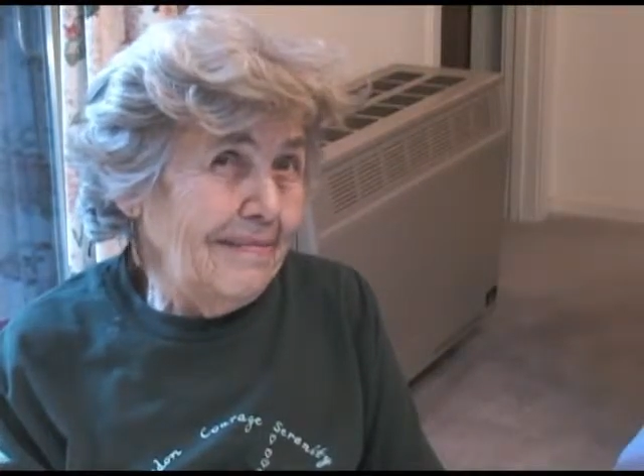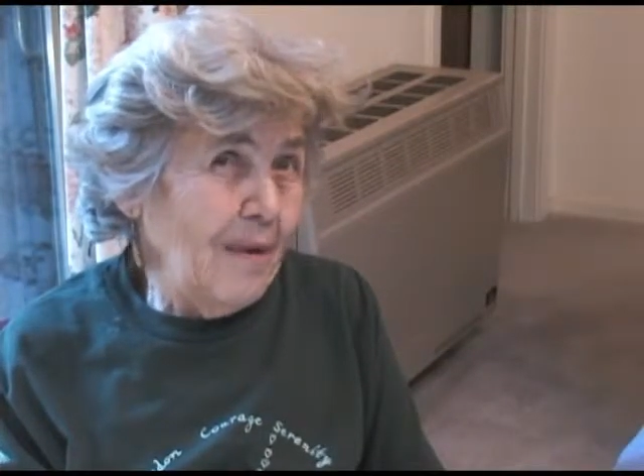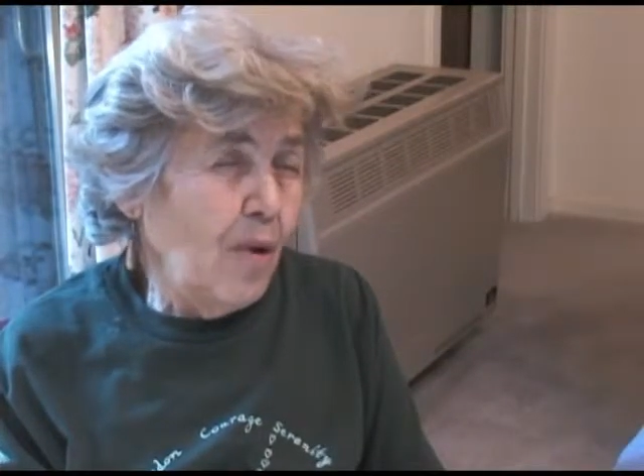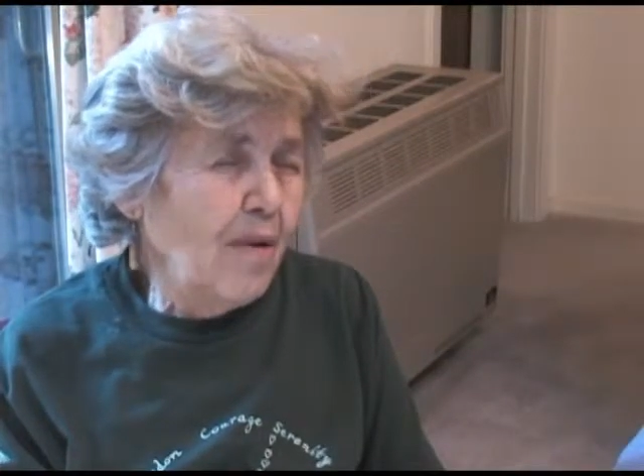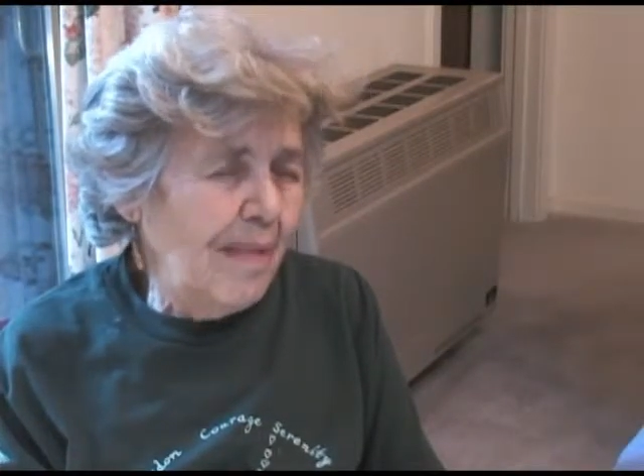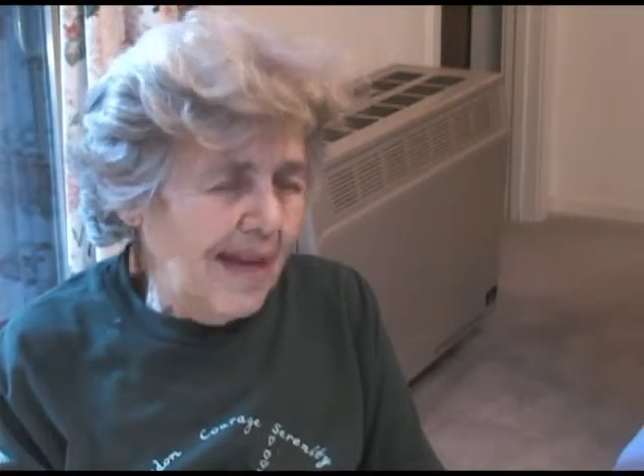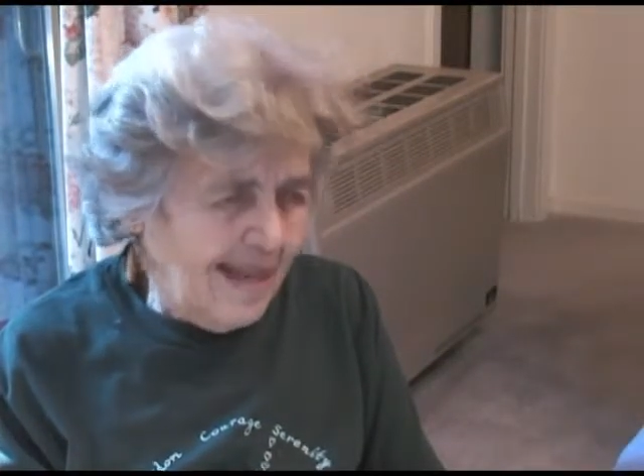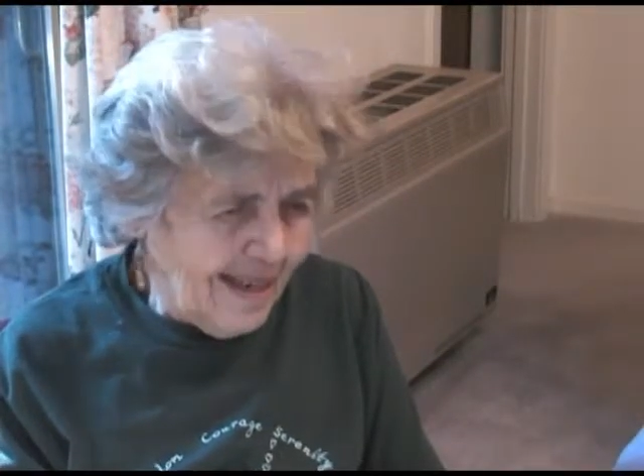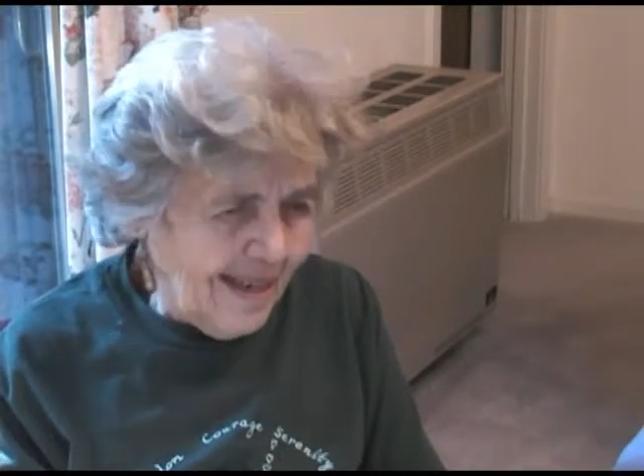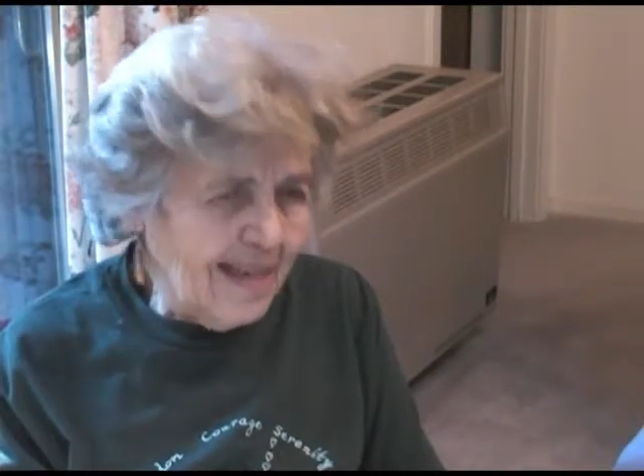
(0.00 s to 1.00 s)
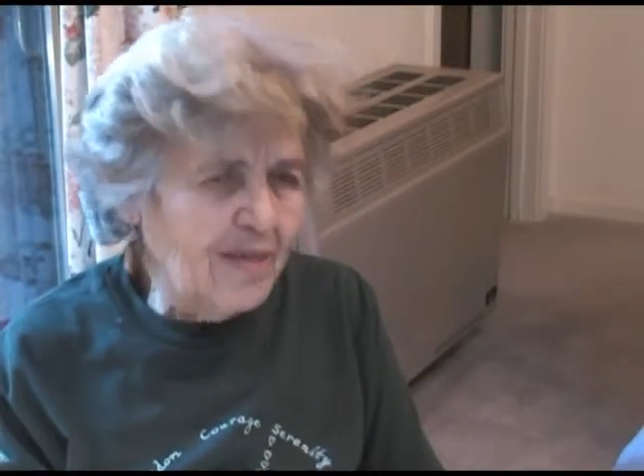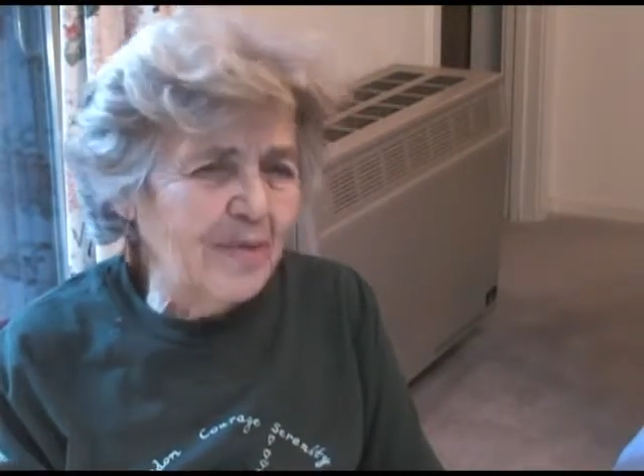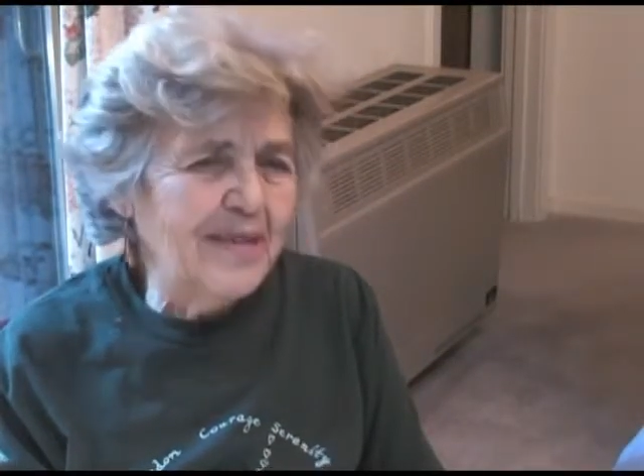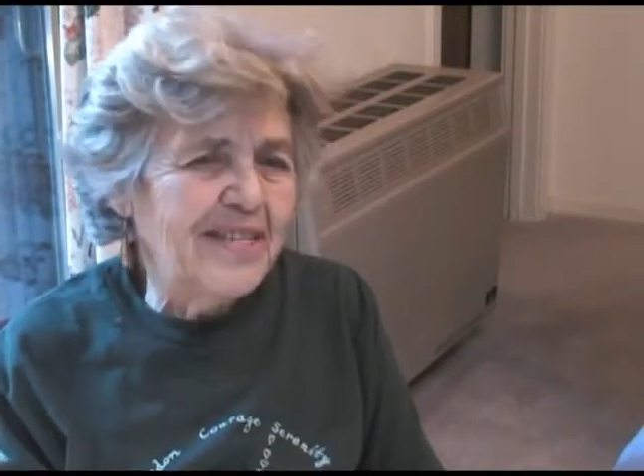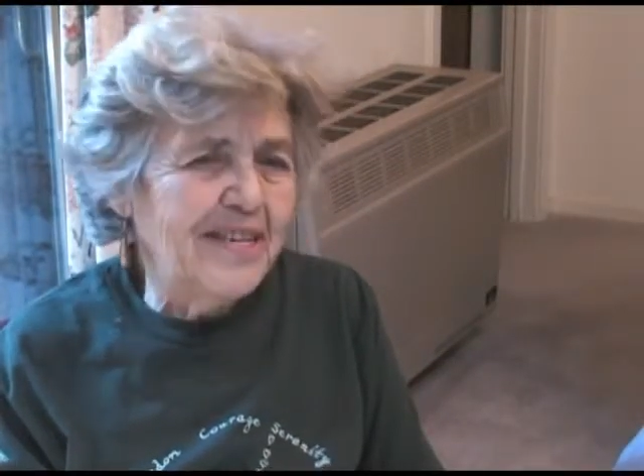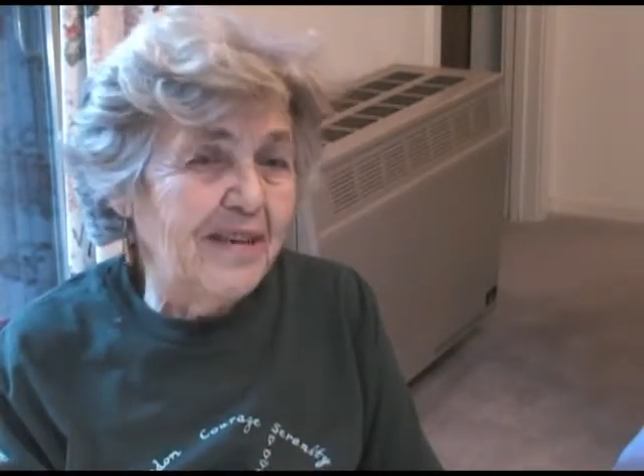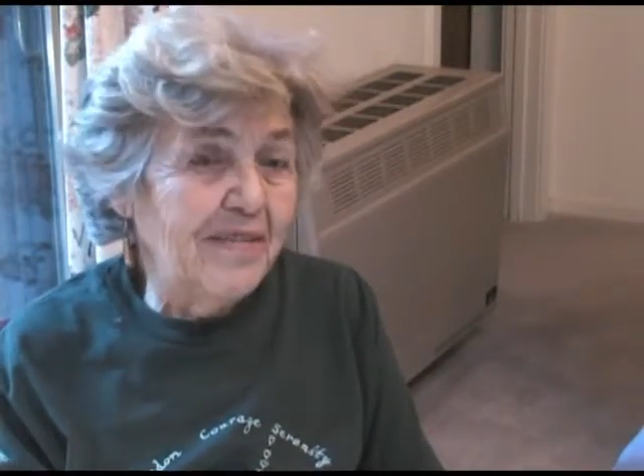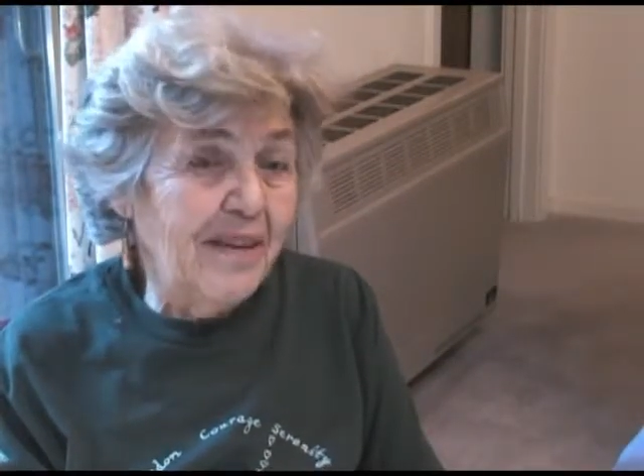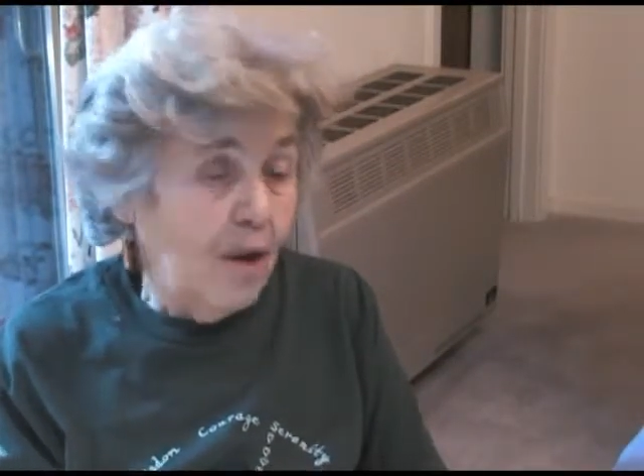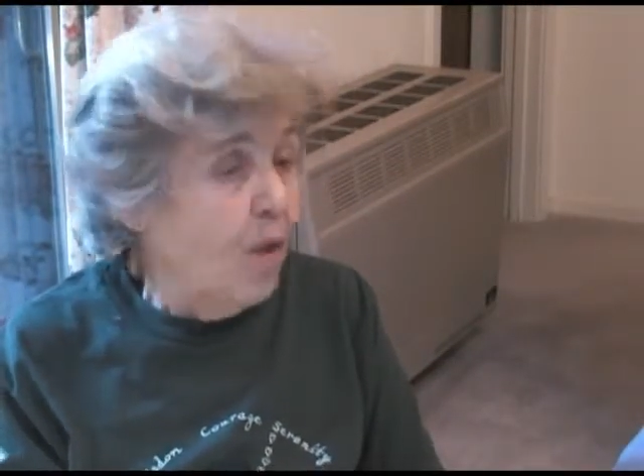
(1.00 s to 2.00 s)
all of my intellectual
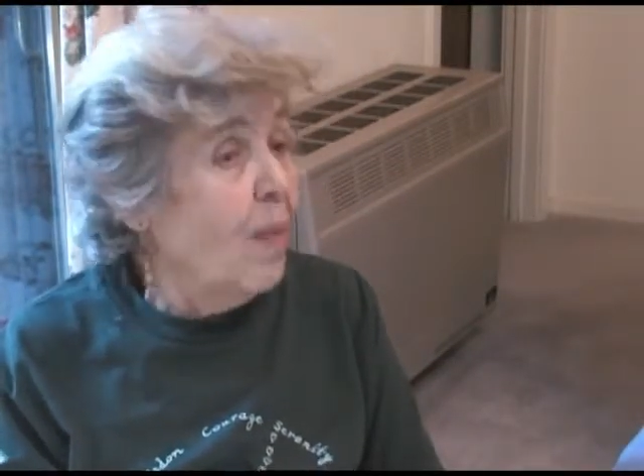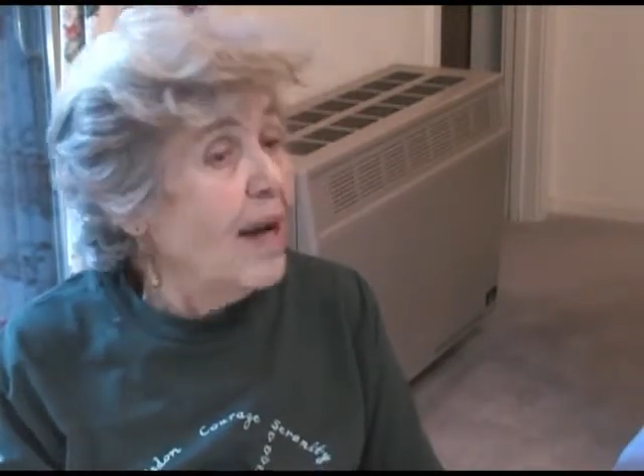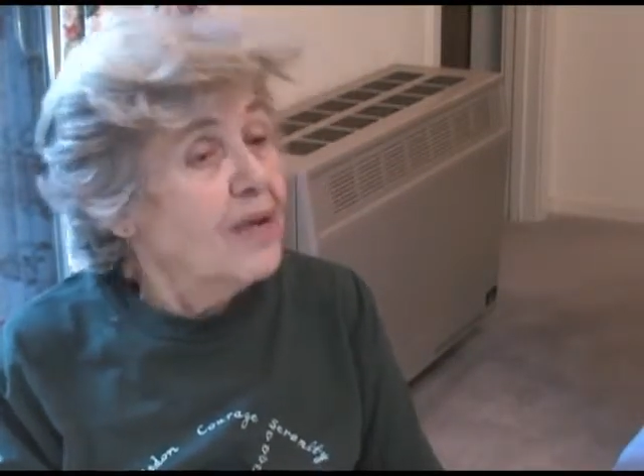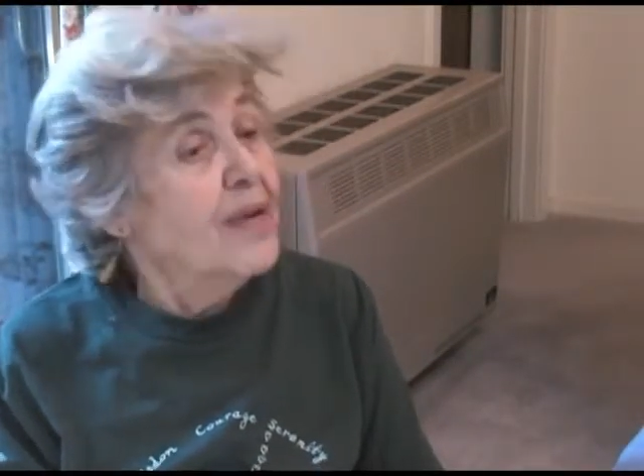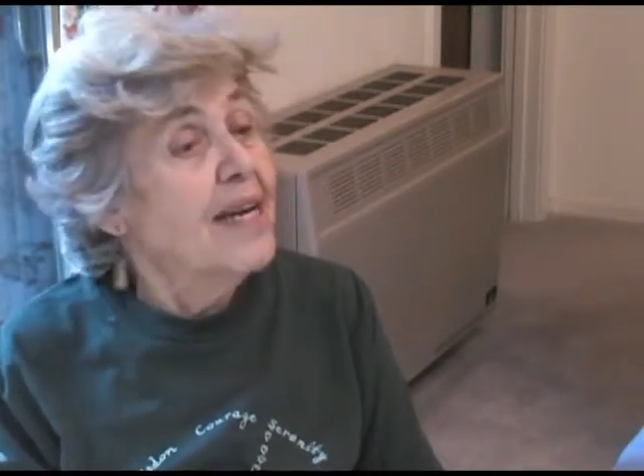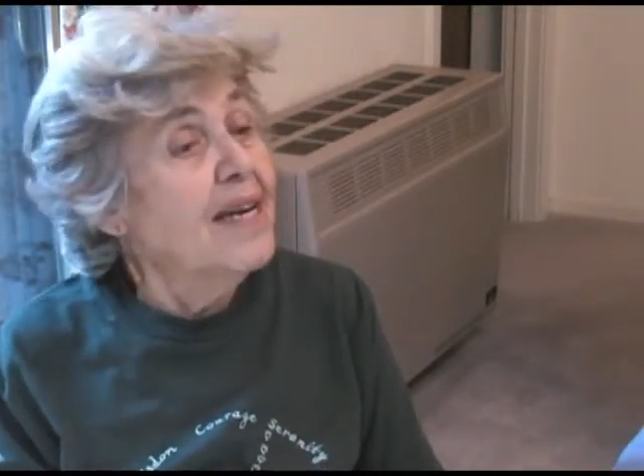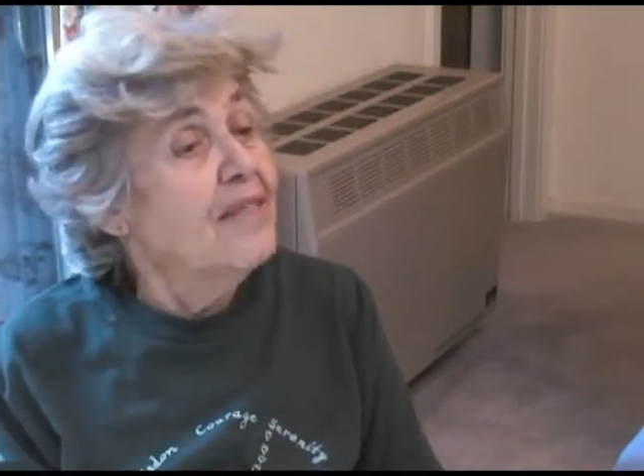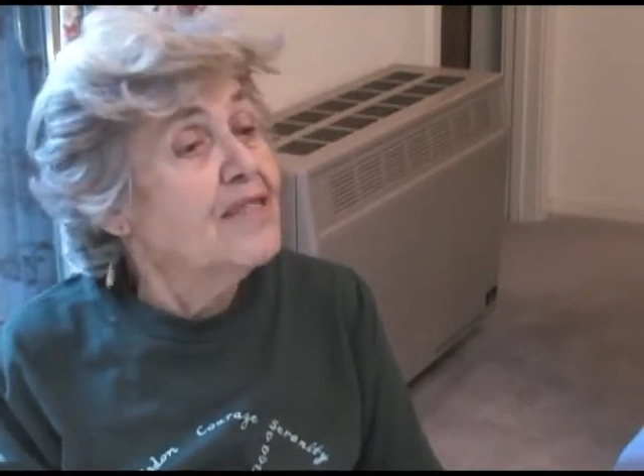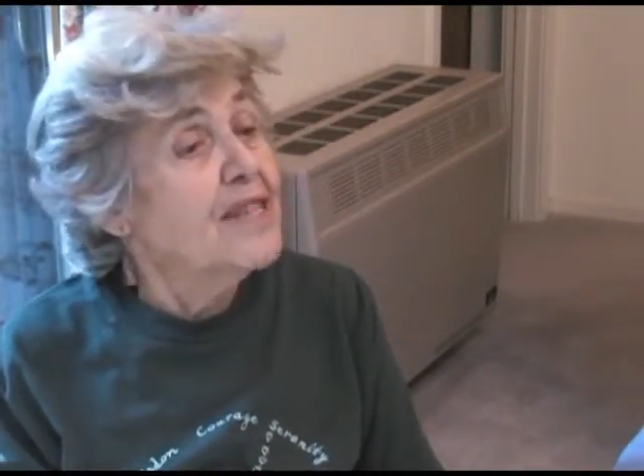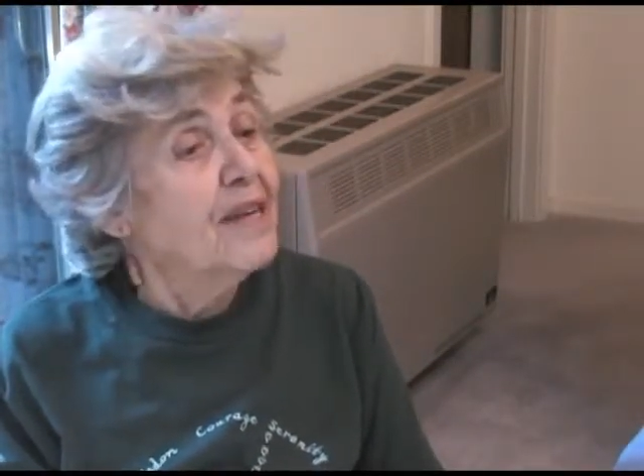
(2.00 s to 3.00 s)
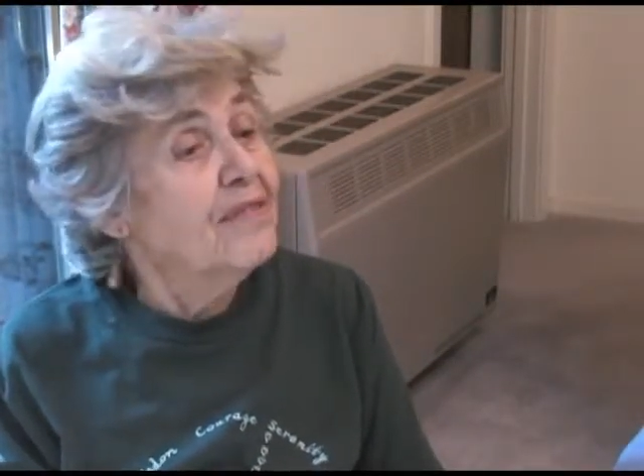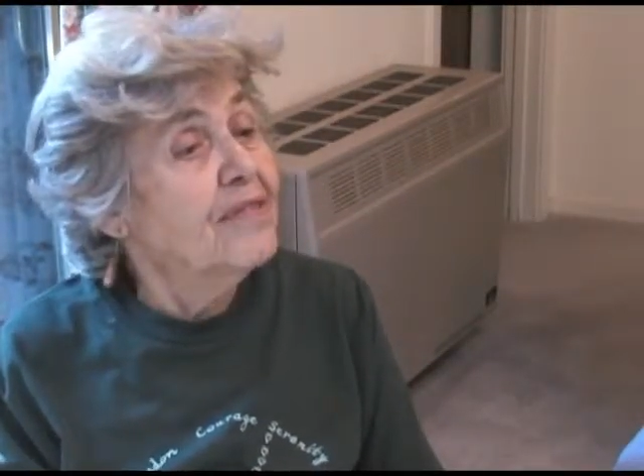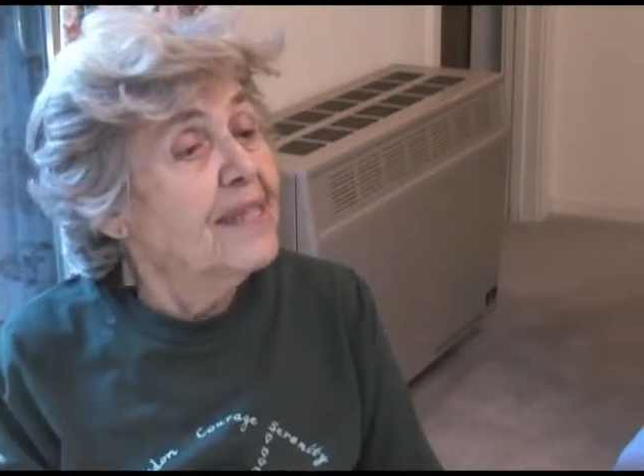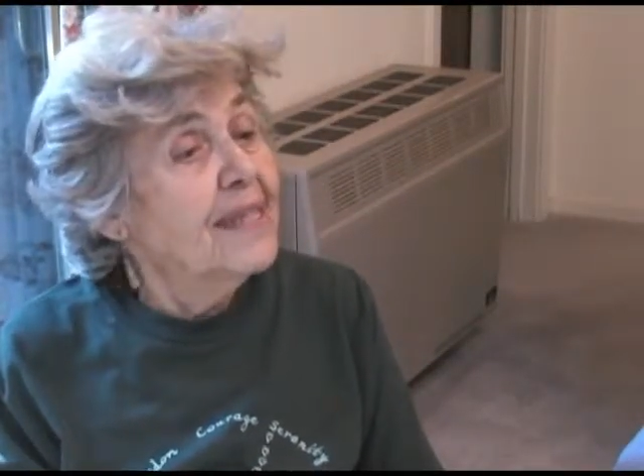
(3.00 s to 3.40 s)
stuff and all my creative stuff.